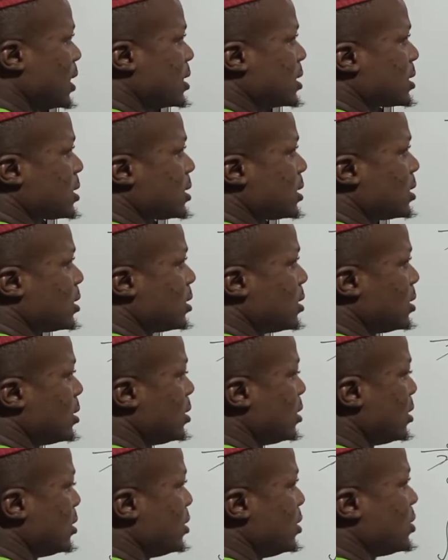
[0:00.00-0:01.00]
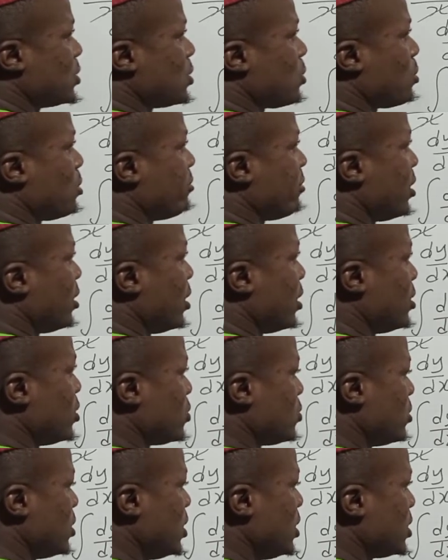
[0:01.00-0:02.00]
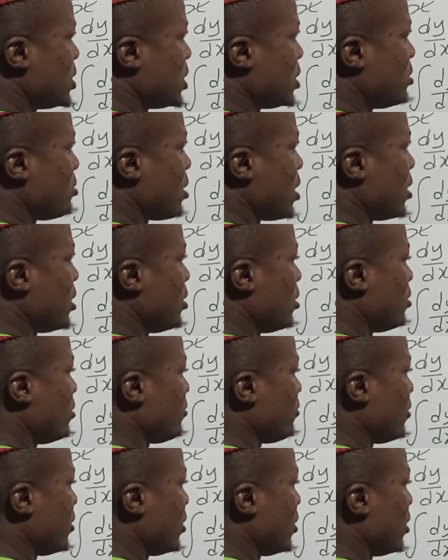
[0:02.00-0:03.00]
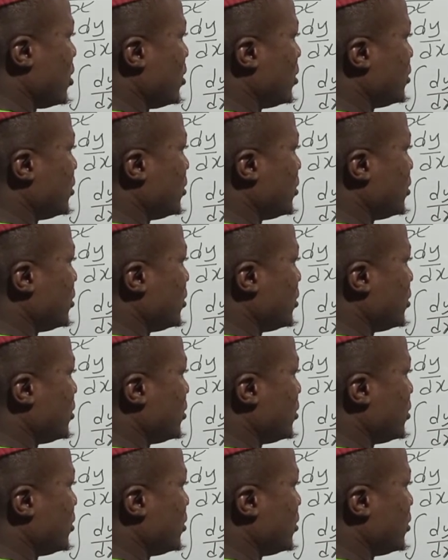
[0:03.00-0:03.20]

to x is equivalent to integral of